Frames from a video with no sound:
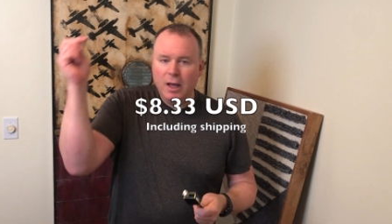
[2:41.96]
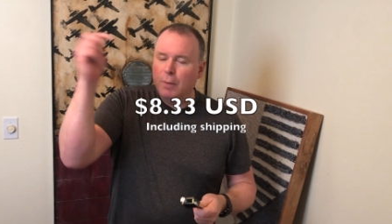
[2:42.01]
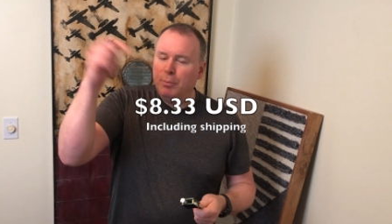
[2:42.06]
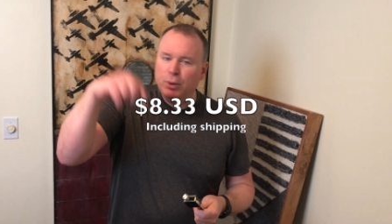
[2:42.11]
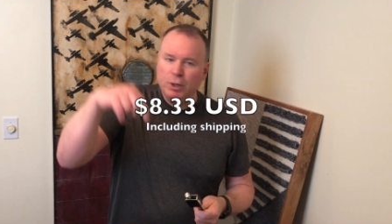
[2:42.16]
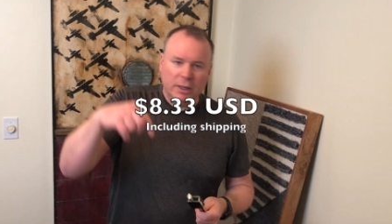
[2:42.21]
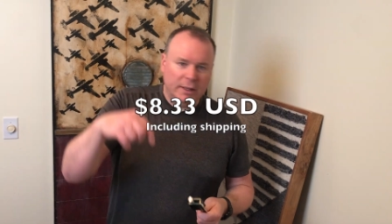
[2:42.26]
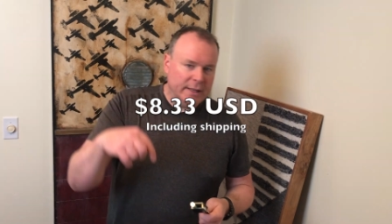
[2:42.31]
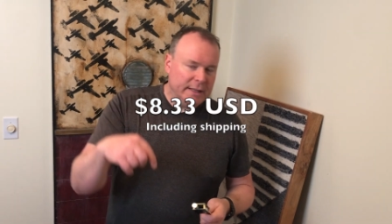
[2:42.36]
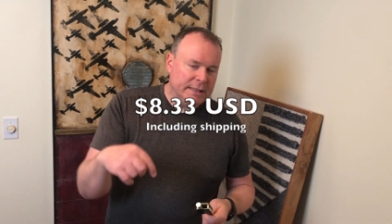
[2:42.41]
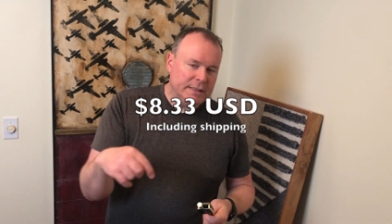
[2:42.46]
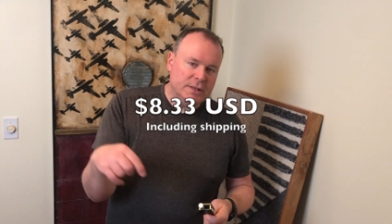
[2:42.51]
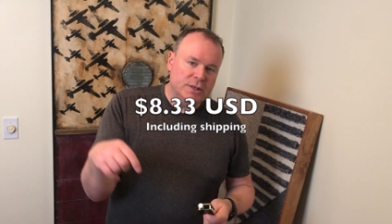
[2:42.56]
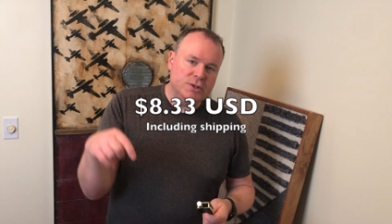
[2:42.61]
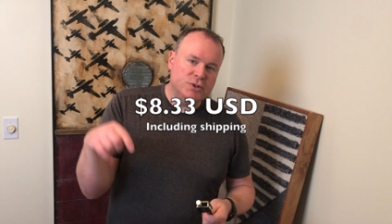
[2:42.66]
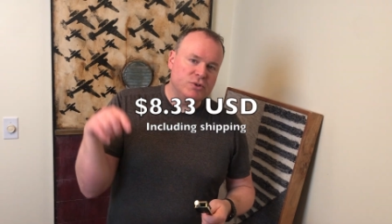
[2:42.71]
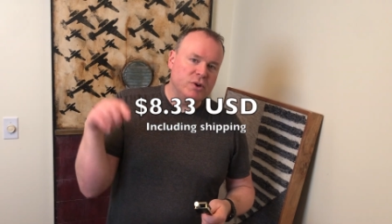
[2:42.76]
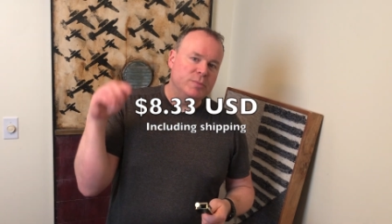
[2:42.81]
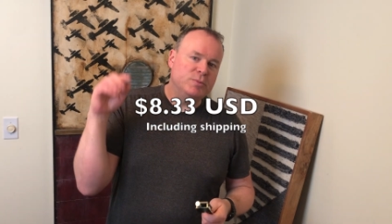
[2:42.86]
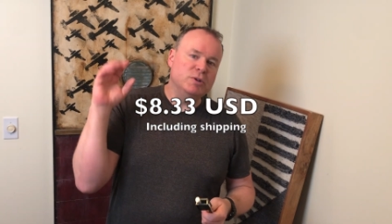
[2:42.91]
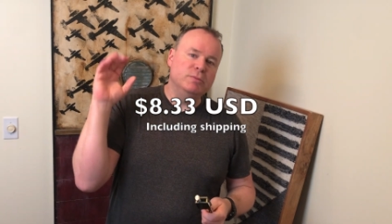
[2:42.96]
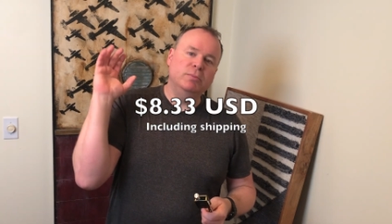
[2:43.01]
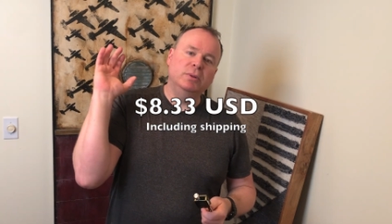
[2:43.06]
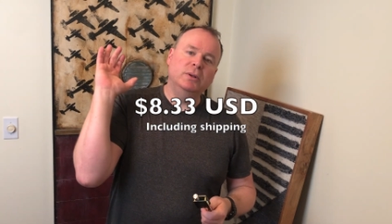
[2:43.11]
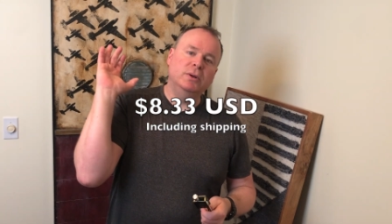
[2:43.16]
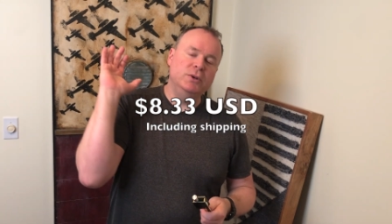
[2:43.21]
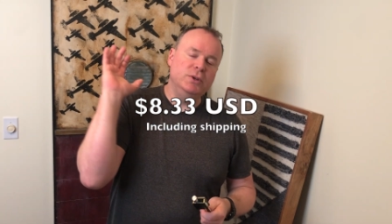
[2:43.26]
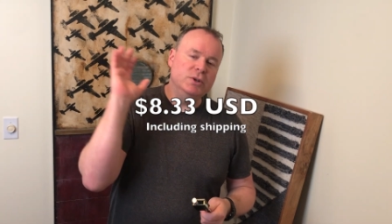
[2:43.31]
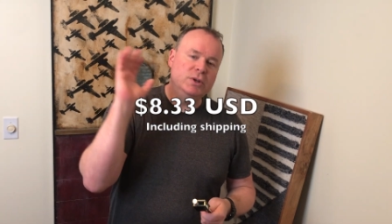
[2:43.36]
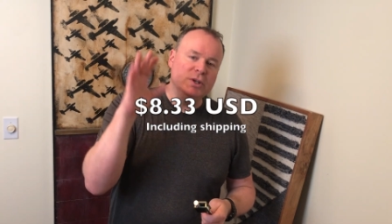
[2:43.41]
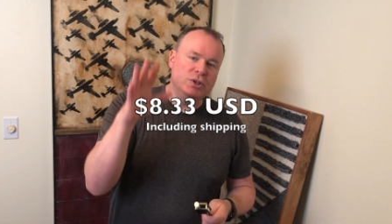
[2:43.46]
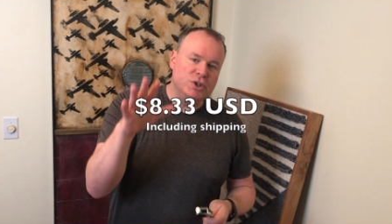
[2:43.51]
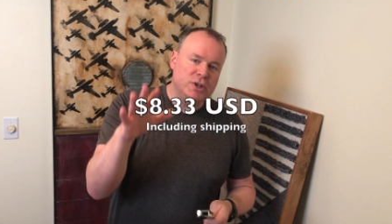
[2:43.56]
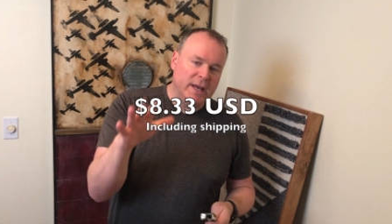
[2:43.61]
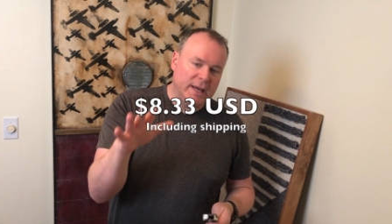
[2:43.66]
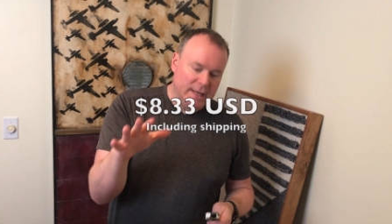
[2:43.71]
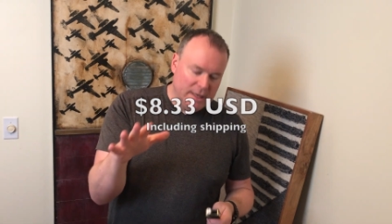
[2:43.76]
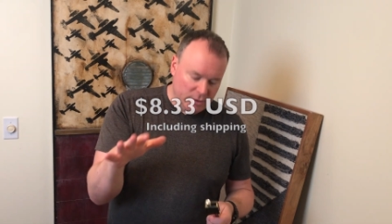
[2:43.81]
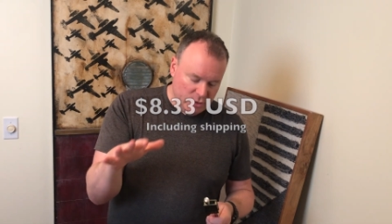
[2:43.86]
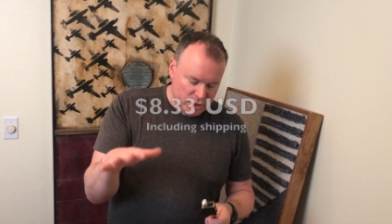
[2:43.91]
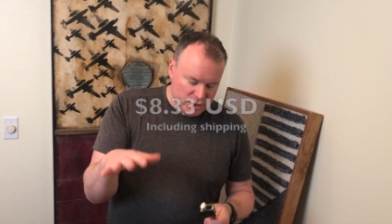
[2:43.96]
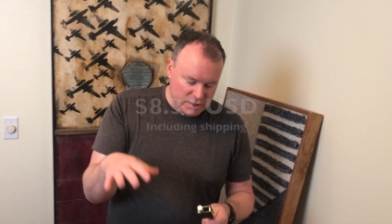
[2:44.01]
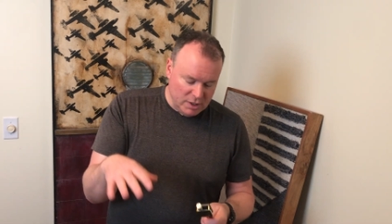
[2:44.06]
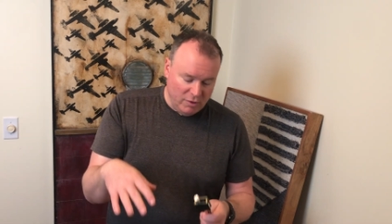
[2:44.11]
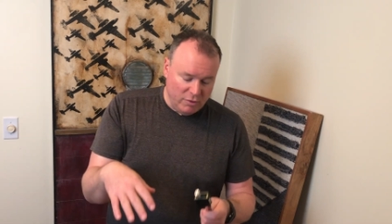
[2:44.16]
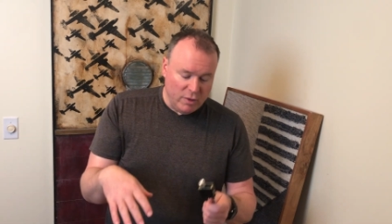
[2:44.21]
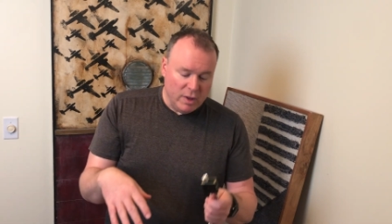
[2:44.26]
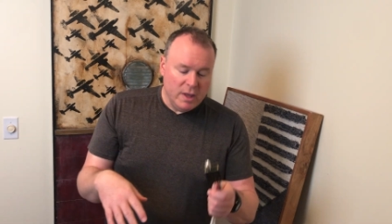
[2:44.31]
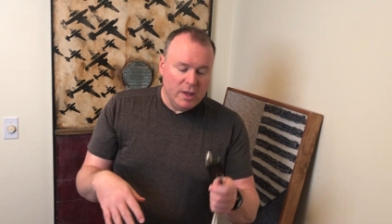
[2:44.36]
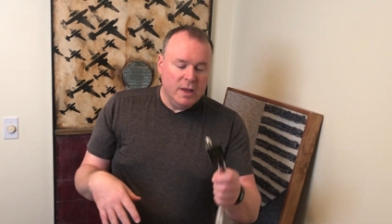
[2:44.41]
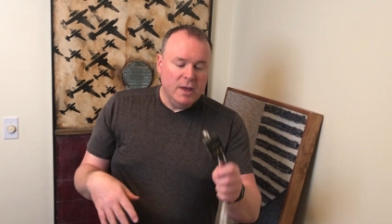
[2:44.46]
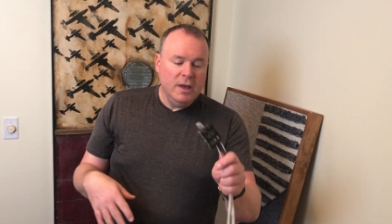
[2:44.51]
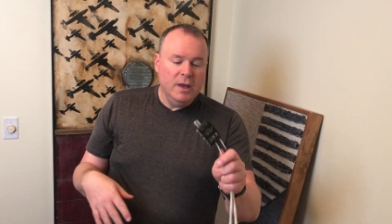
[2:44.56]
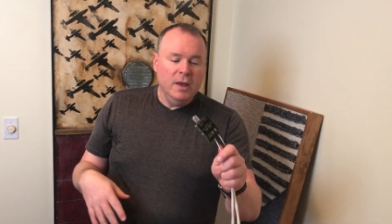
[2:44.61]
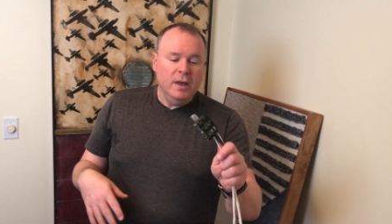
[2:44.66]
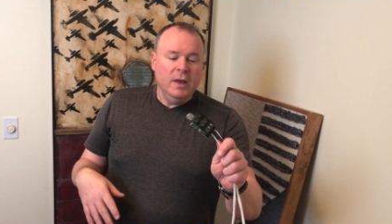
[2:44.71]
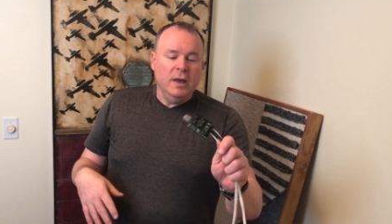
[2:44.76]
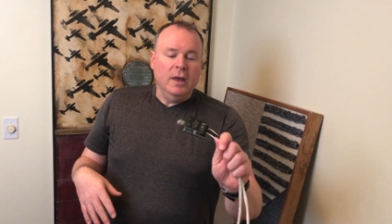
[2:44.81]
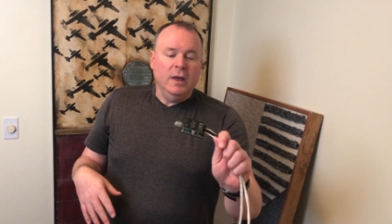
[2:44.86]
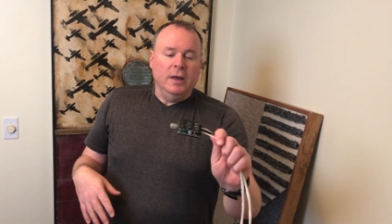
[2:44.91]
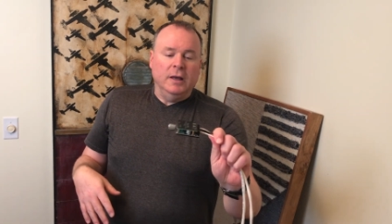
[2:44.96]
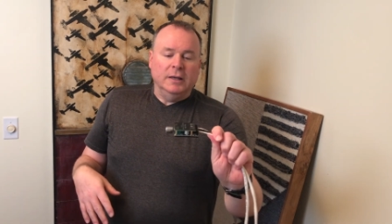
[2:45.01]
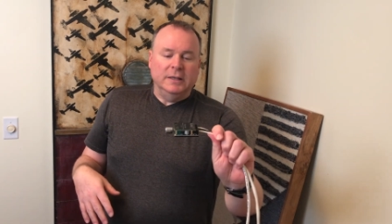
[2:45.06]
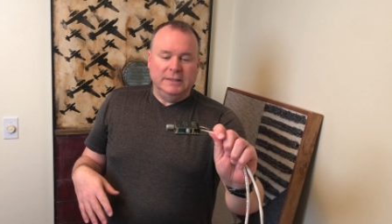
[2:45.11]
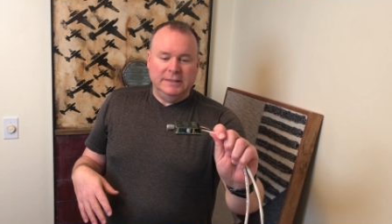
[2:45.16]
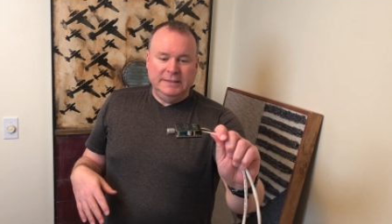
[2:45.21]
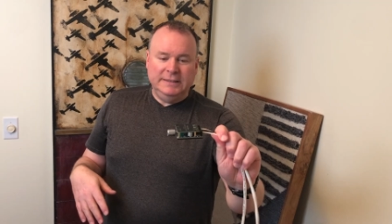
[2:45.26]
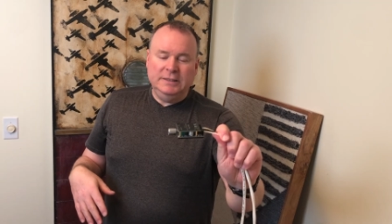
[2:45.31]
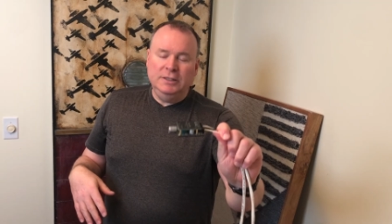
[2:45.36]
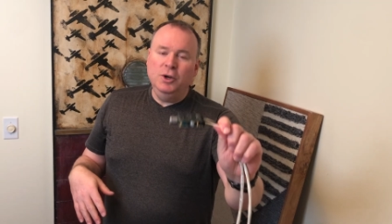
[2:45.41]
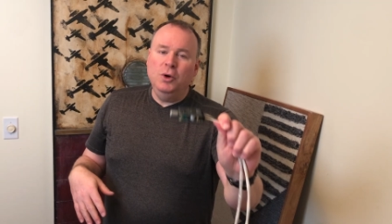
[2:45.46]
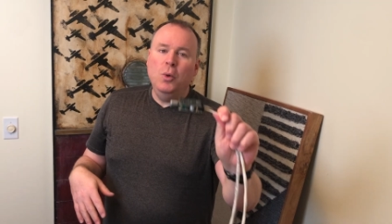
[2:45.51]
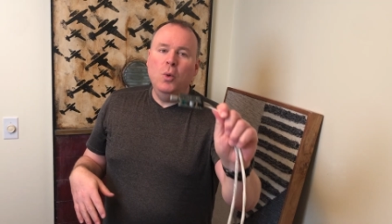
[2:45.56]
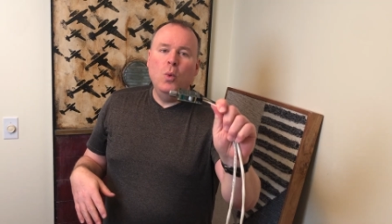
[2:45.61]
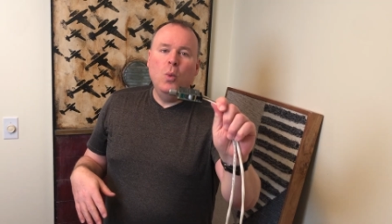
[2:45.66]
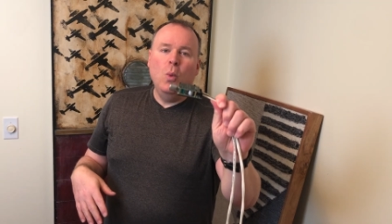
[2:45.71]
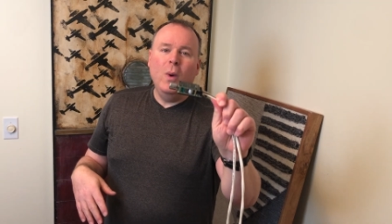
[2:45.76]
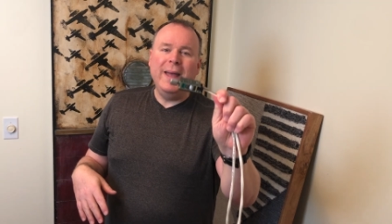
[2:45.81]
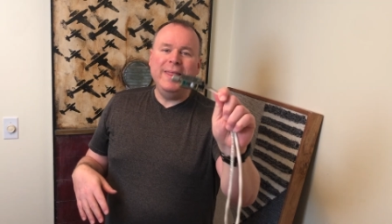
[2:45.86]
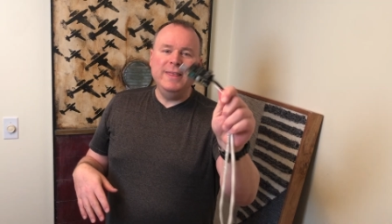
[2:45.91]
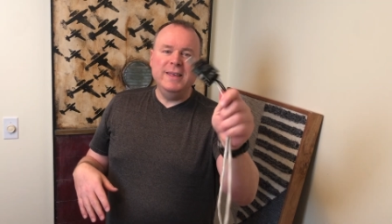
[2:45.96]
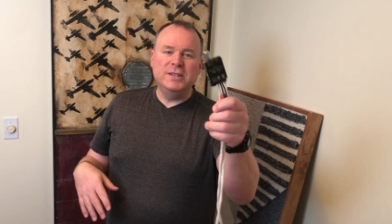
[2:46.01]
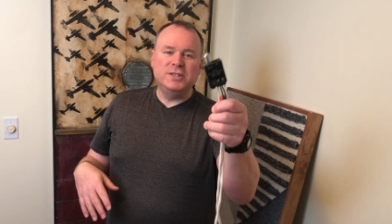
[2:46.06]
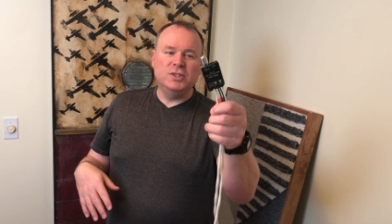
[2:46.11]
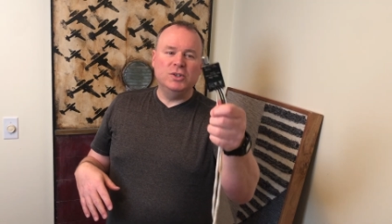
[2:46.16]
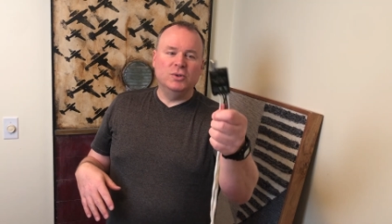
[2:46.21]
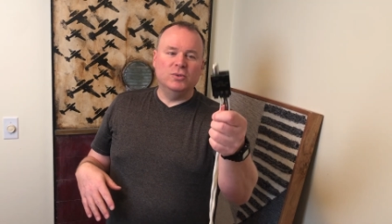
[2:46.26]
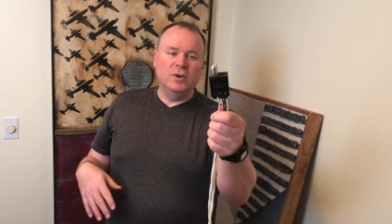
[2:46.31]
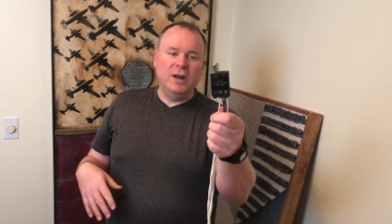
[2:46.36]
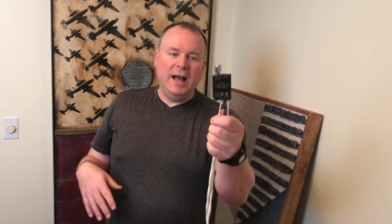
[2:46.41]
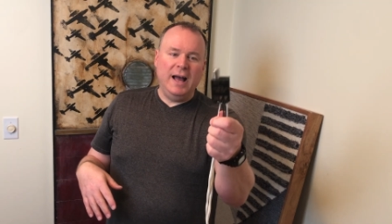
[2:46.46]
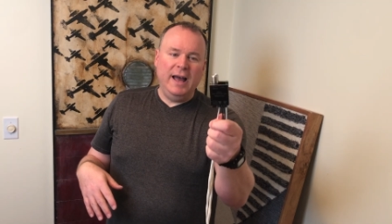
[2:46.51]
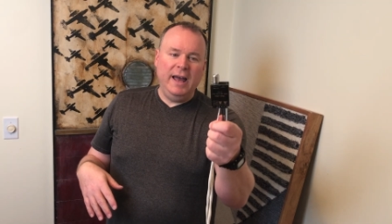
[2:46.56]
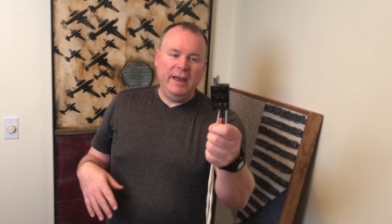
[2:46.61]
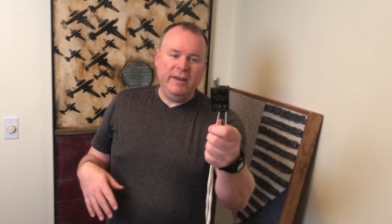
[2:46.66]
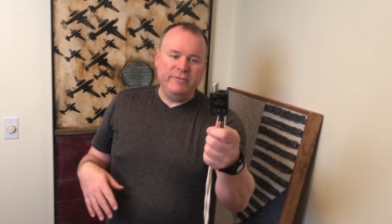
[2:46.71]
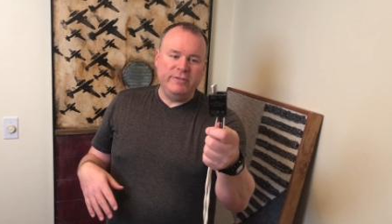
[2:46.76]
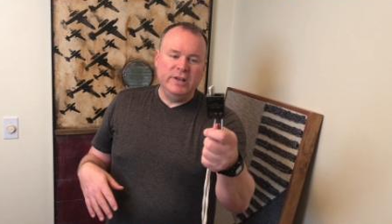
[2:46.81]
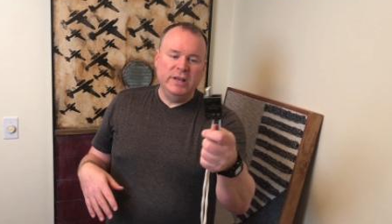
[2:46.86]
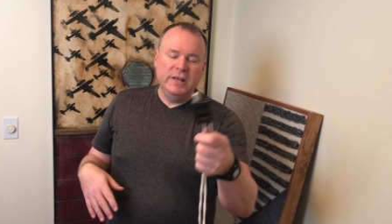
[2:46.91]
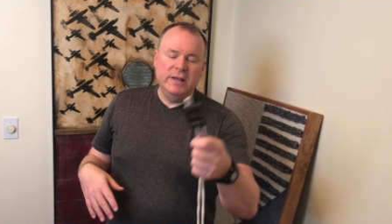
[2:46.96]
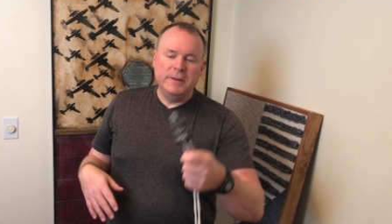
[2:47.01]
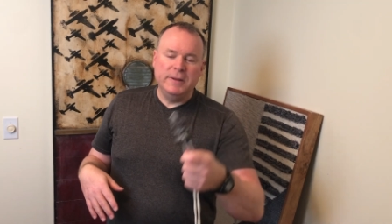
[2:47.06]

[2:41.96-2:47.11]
I'll put a link in the description below. You can check it out yourself. When this arrived,